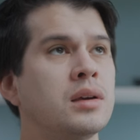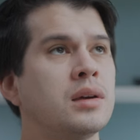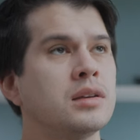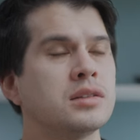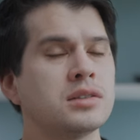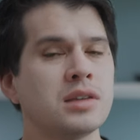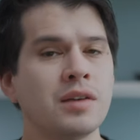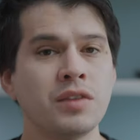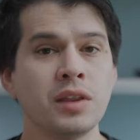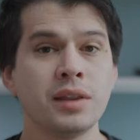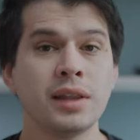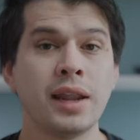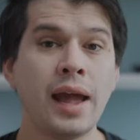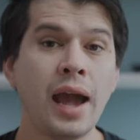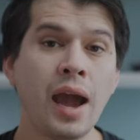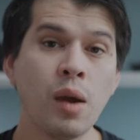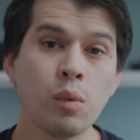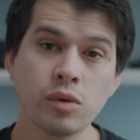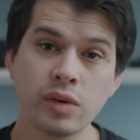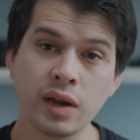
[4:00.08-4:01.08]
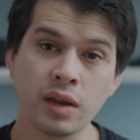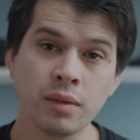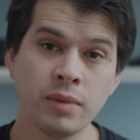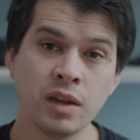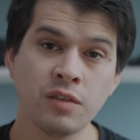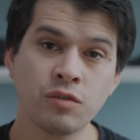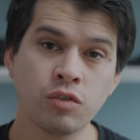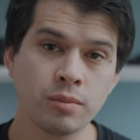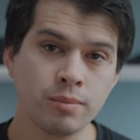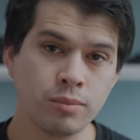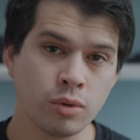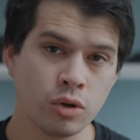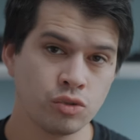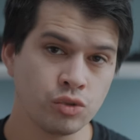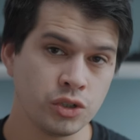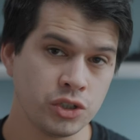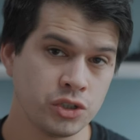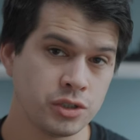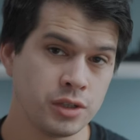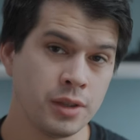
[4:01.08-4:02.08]
something that I would recommend for
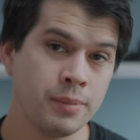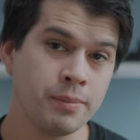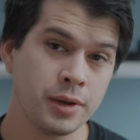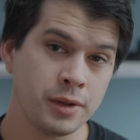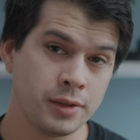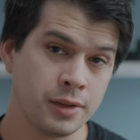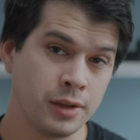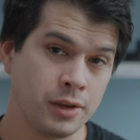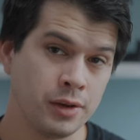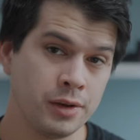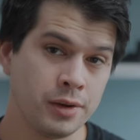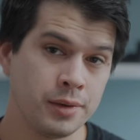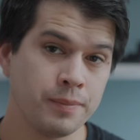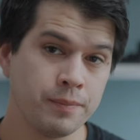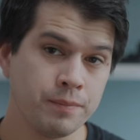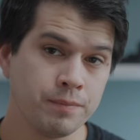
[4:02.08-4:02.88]
portraits in particular.